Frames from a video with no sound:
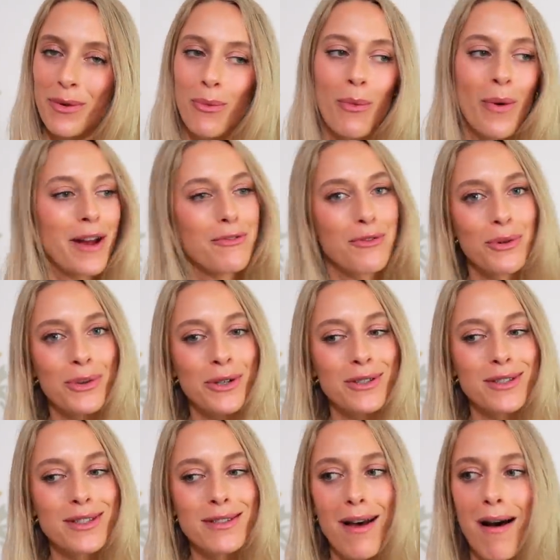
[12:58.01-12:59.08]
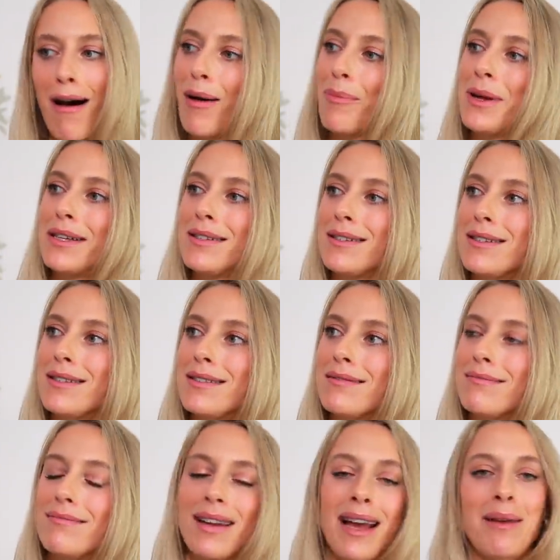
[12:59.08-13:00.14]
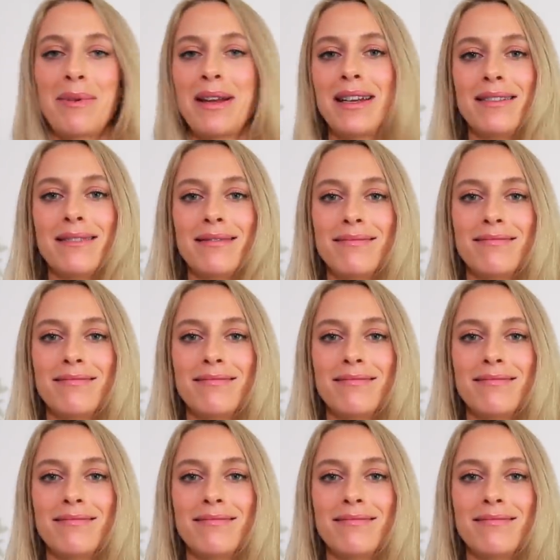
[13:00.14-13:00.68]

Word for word: White florals, almonds, I mean,